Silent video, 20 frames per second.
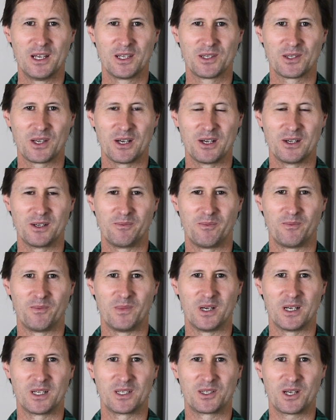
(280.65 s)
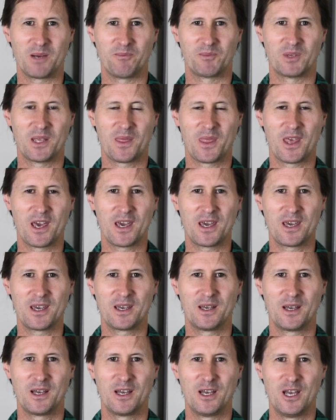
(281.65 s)
So I jumped in there,
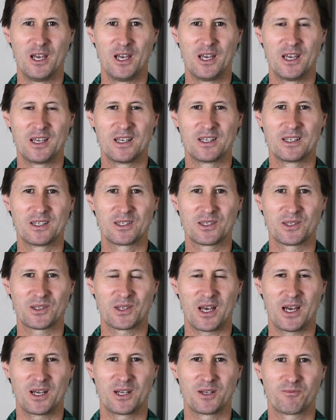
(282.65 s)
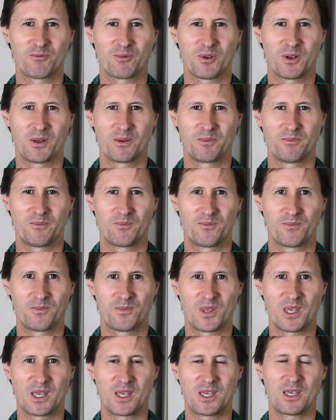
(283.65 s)
started
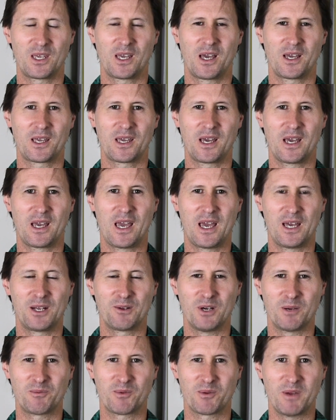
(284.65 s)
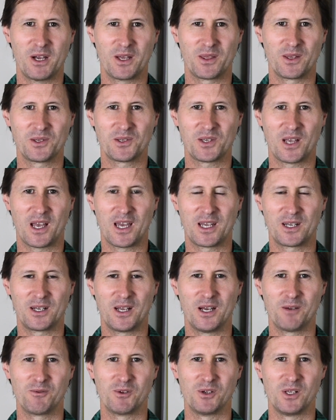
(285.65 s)
thinking, okay, how do I promote this? I had
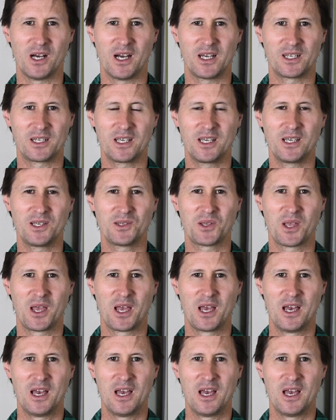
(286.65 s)
no real ideas.